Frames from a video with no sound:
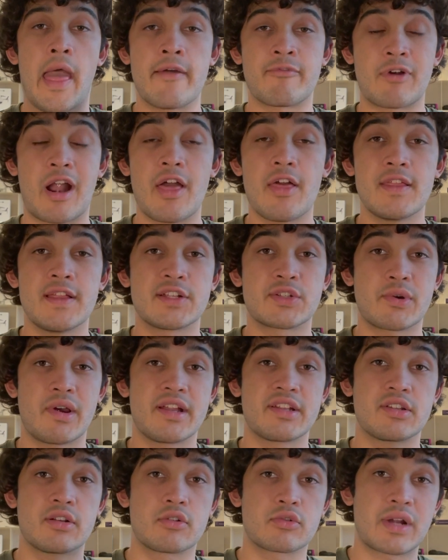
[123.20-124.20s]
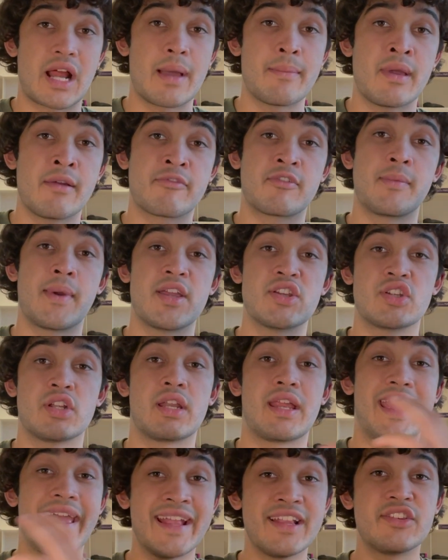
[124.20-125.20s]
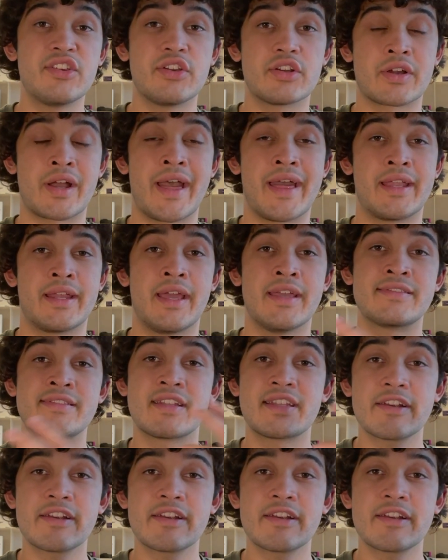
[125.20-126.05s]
rather than trying to cram information into your head. It's the